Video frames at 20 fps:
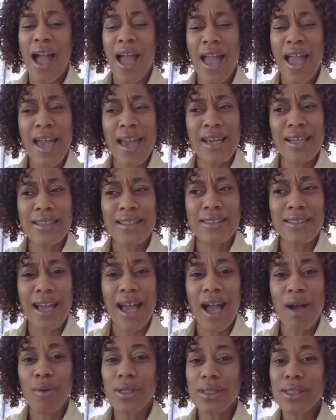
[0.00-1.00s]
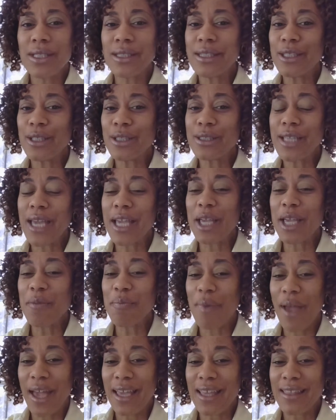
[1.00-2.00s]
And I was a little taken
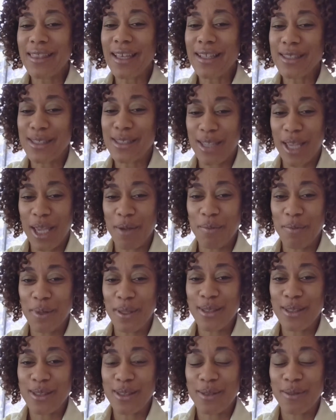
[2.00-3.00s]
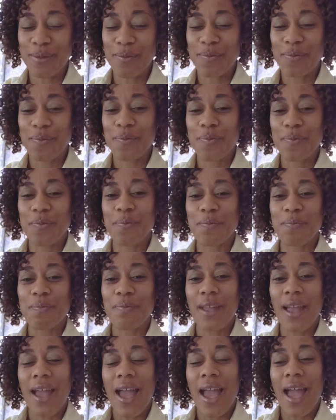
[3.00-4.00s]
back at that statement.
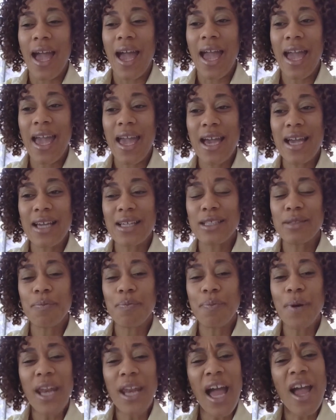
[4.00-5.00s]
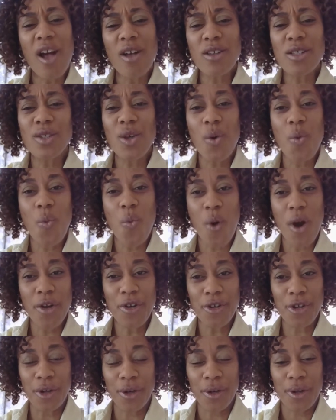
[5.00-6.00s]
And, but I also
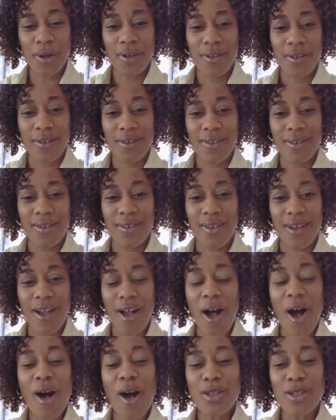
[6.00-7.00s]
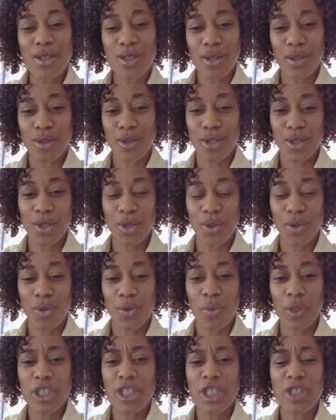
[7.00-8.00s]
wonder, also too,
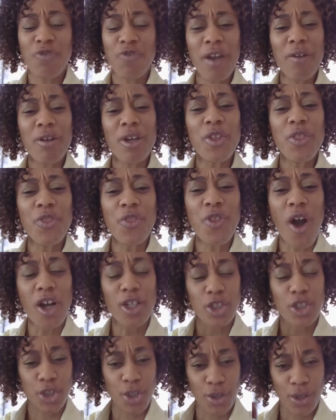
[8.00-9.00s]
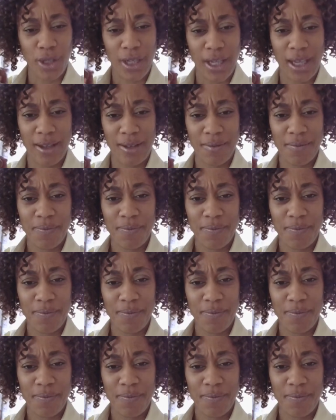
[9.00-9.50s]
which is very thought jerking,